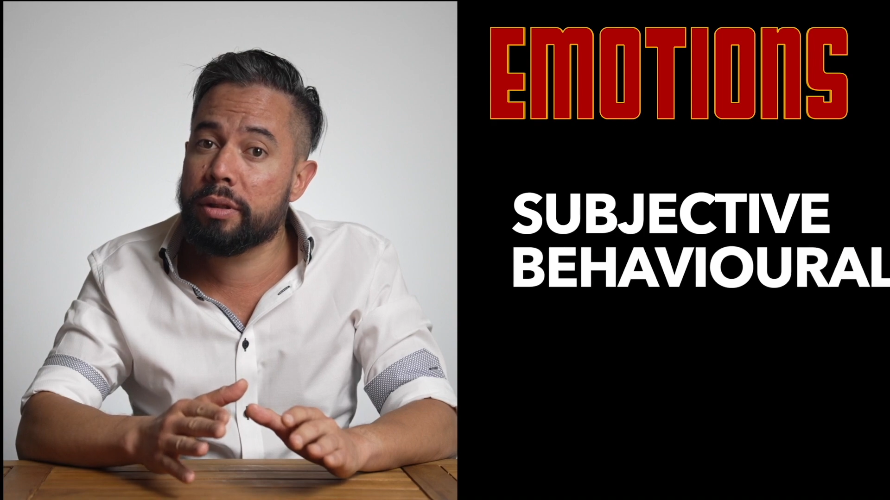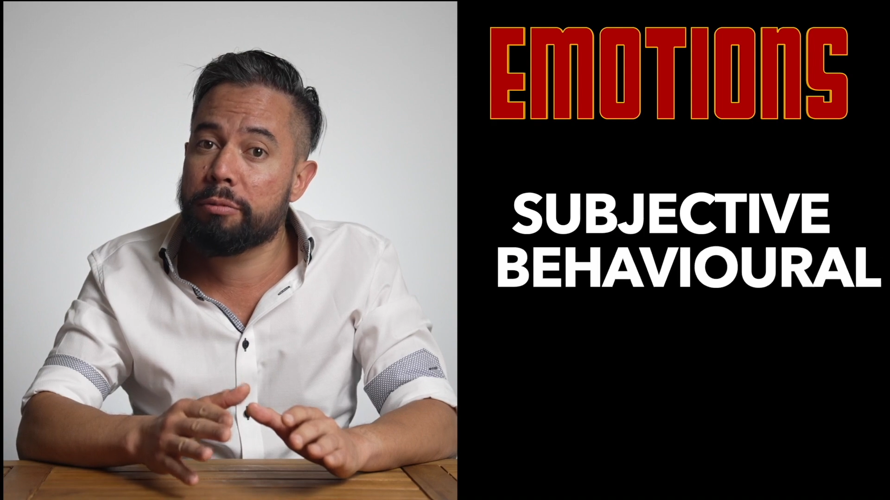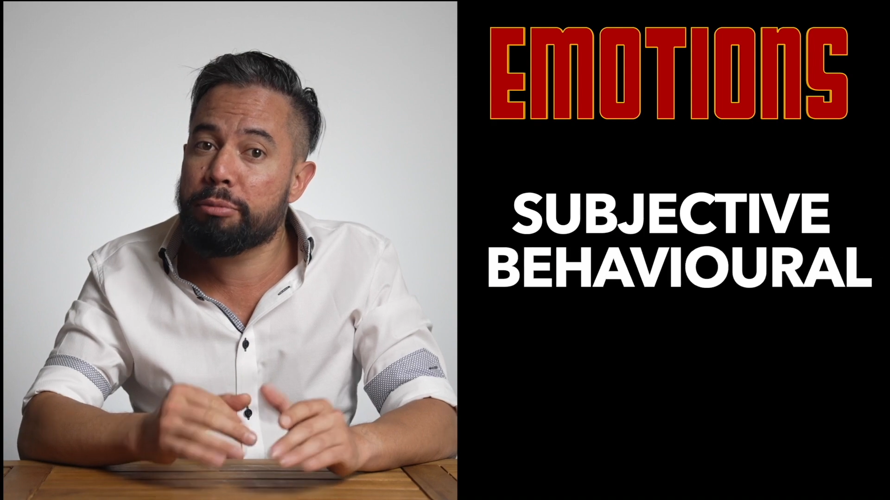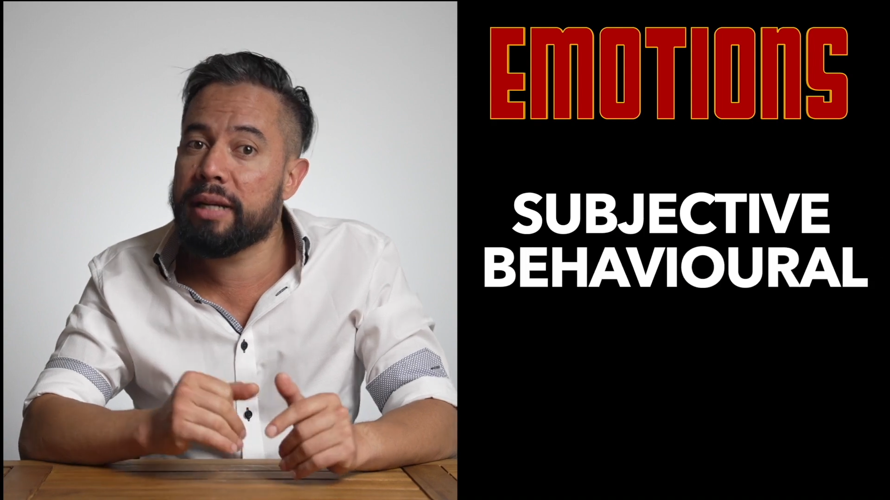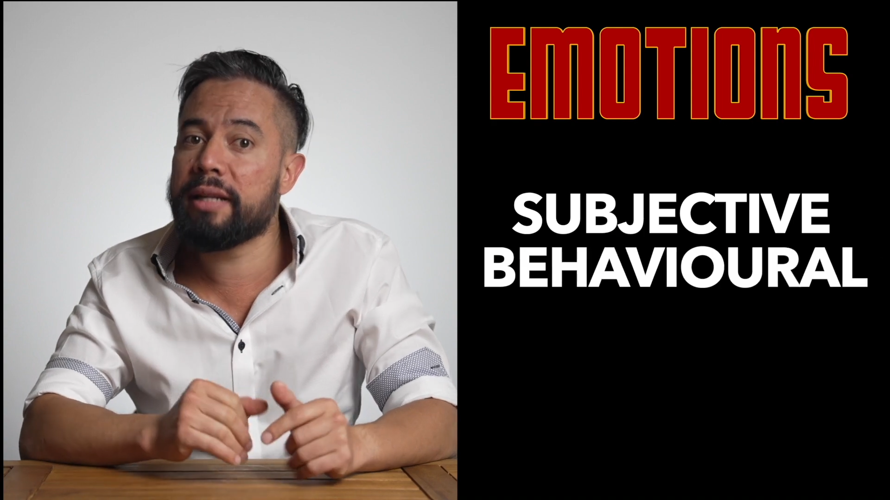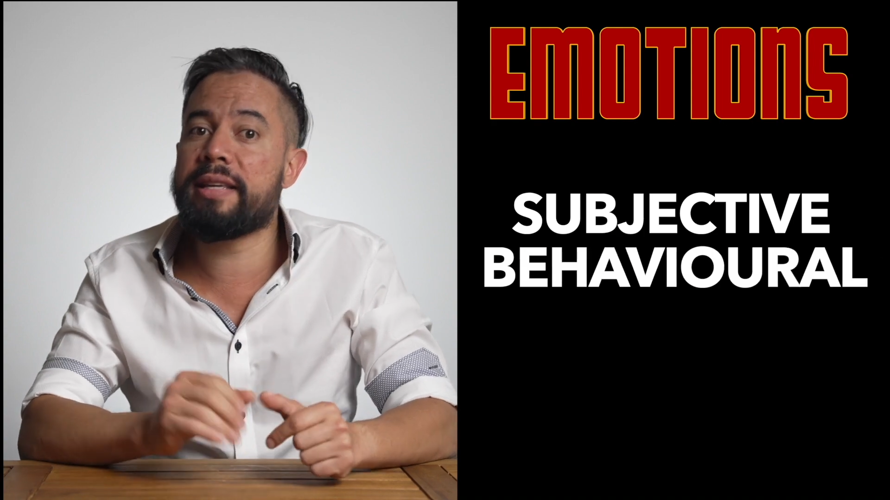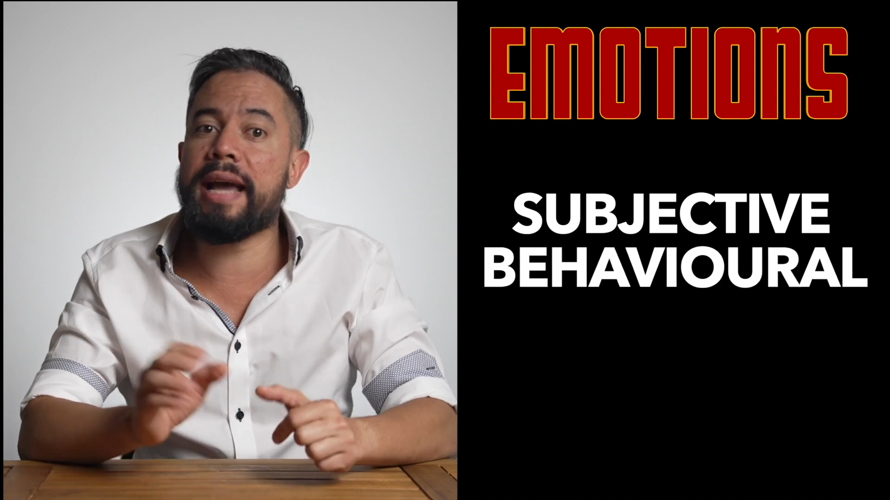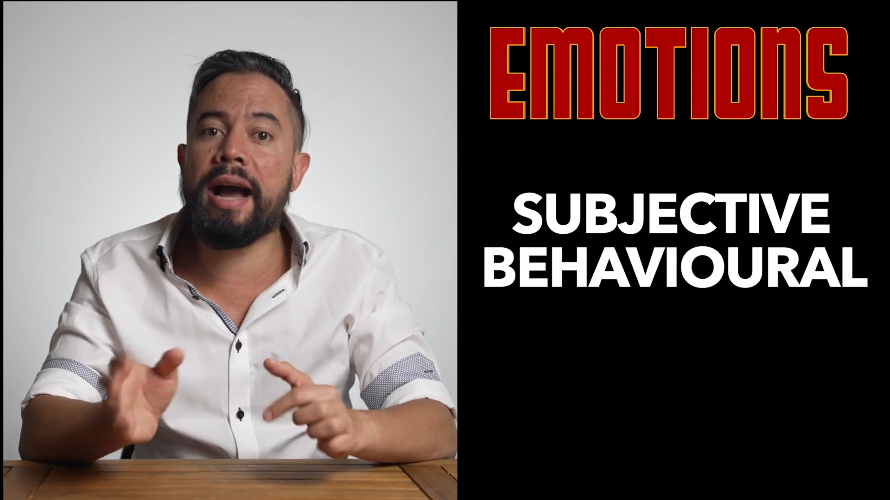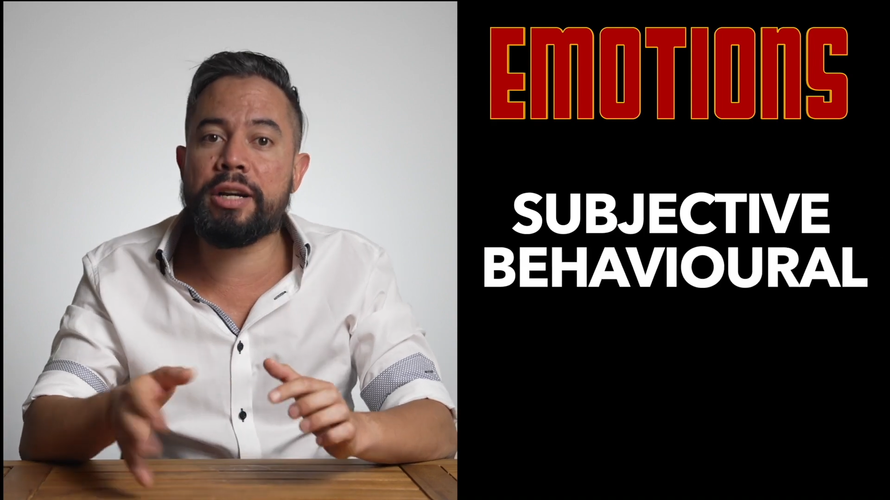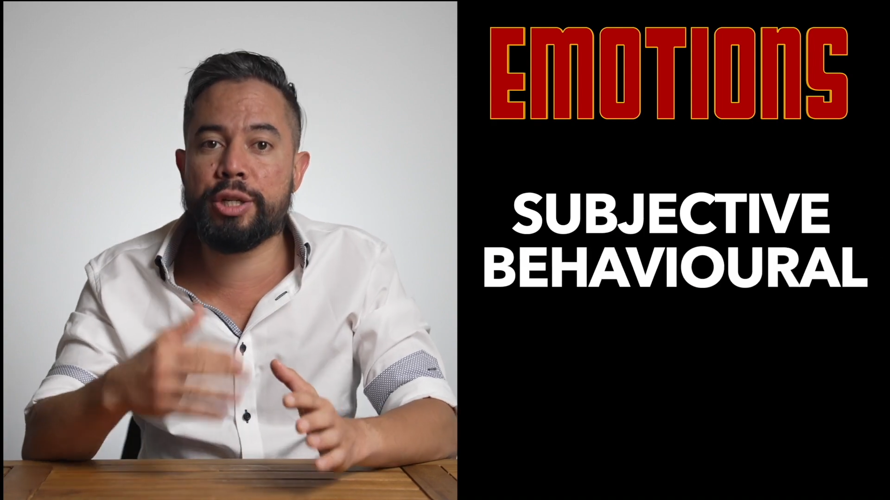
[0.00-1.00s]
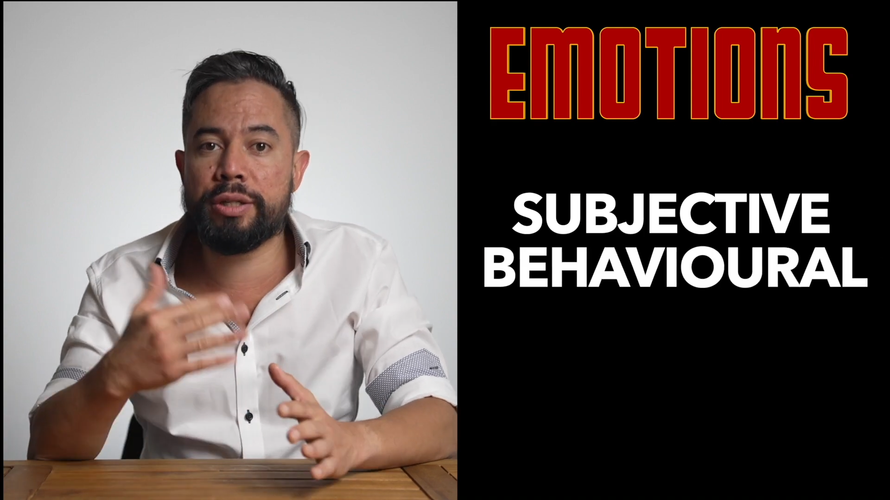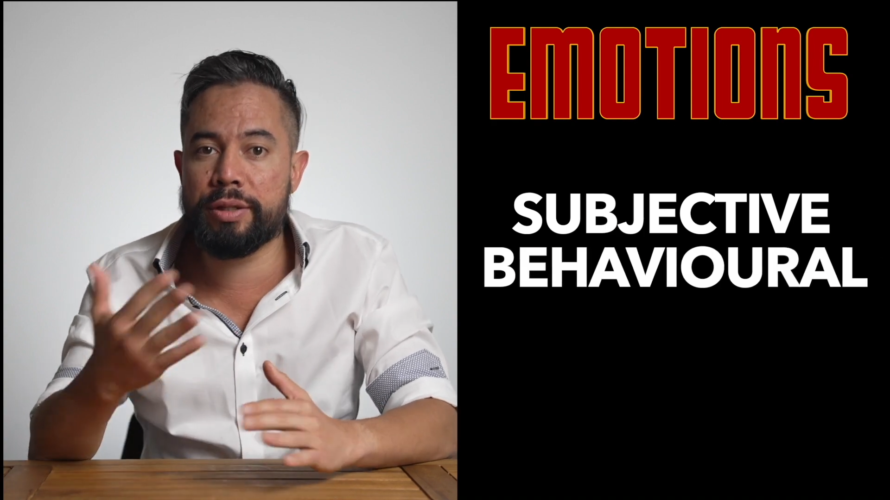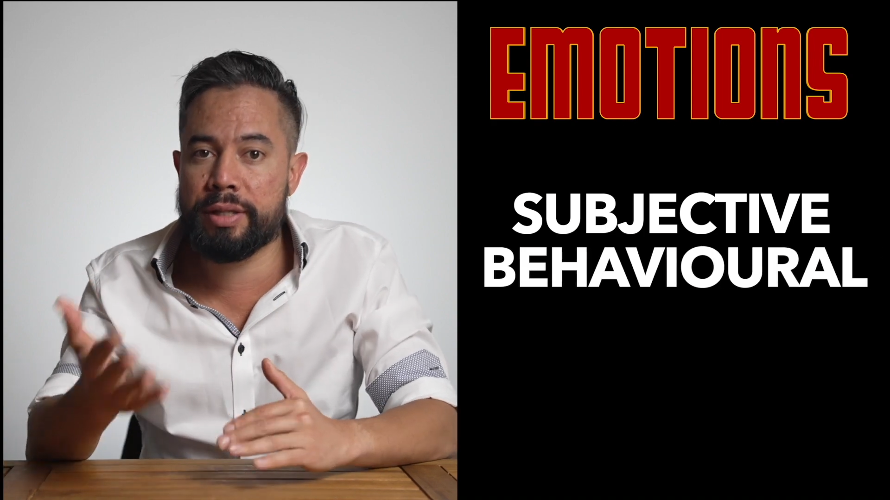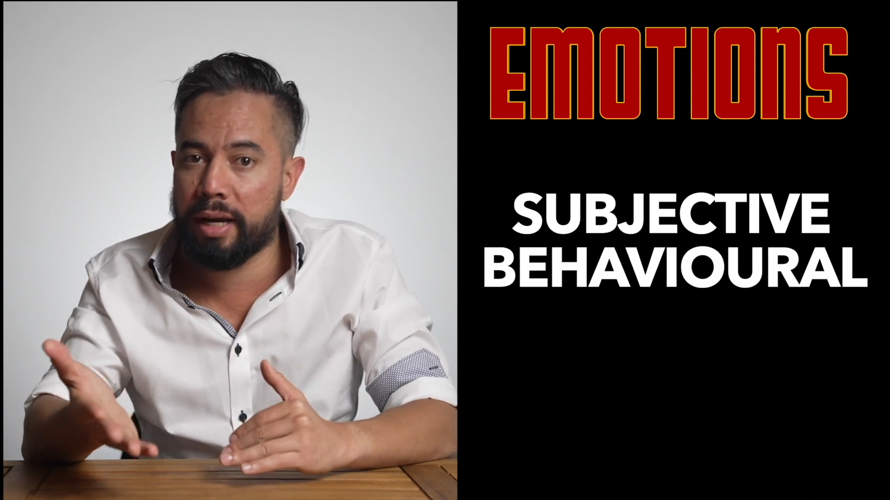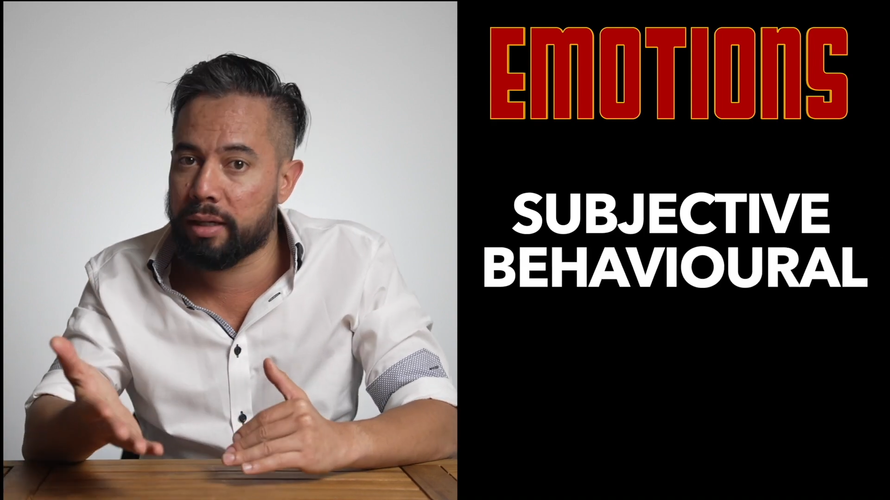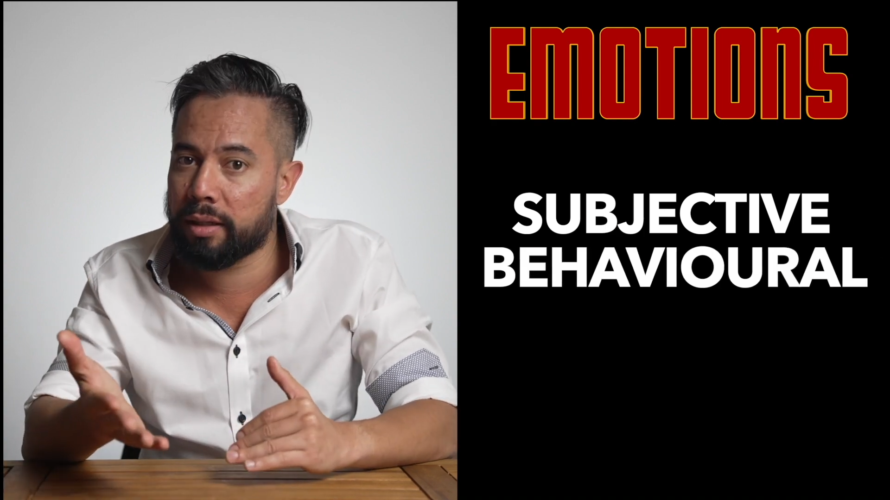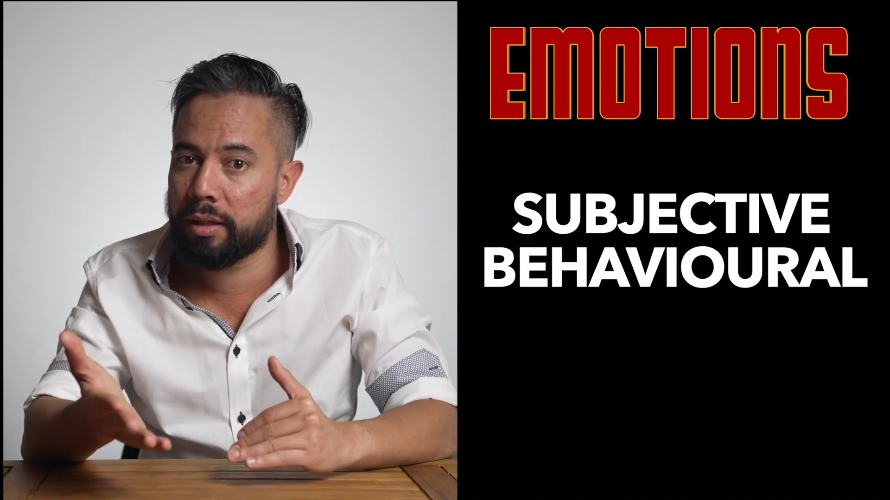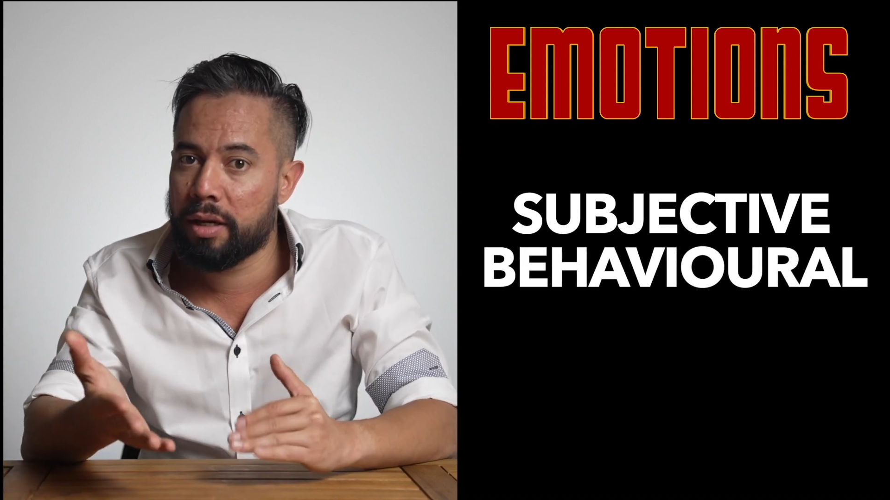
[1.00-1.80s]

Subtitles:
meaning the actions you take.